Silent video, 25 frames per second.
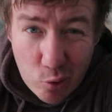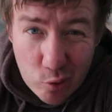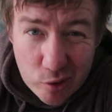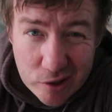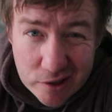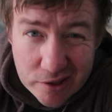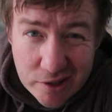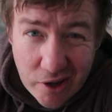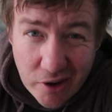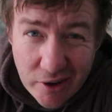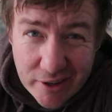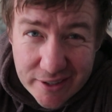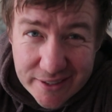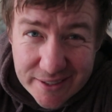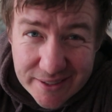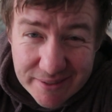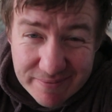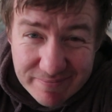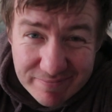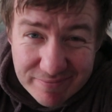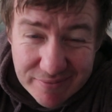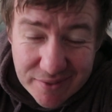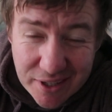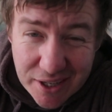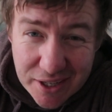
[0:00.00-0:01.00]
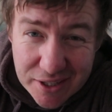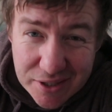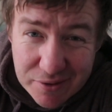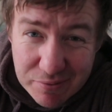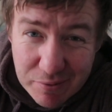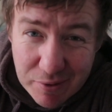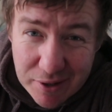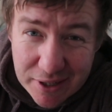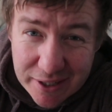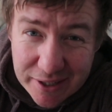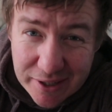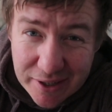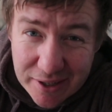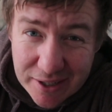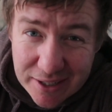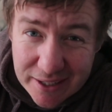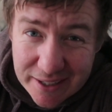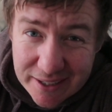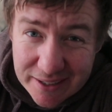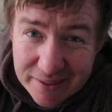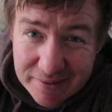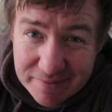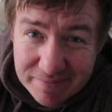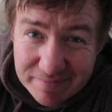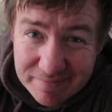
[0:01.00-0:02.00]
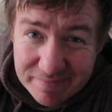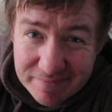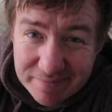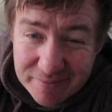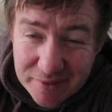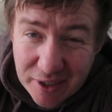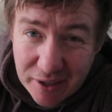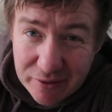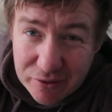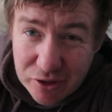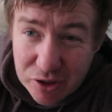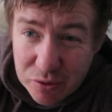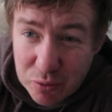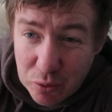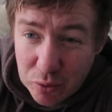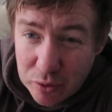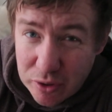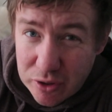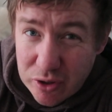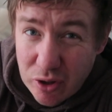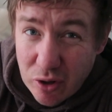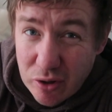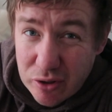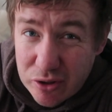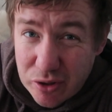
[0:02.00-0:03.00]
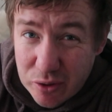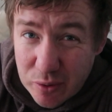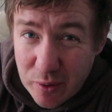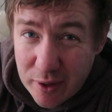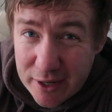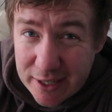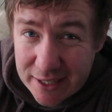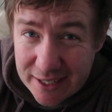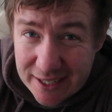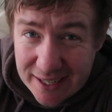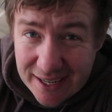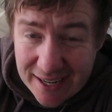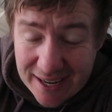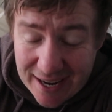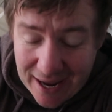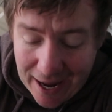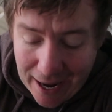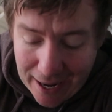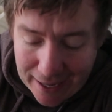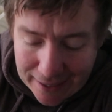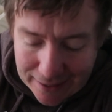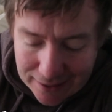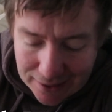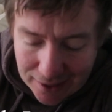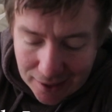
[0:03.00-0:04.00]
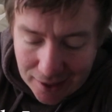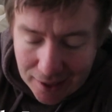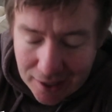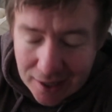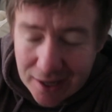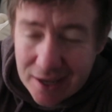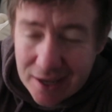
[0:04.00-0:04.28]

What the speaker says: Morning, guys. It's really early. I've just walked the dogs already. And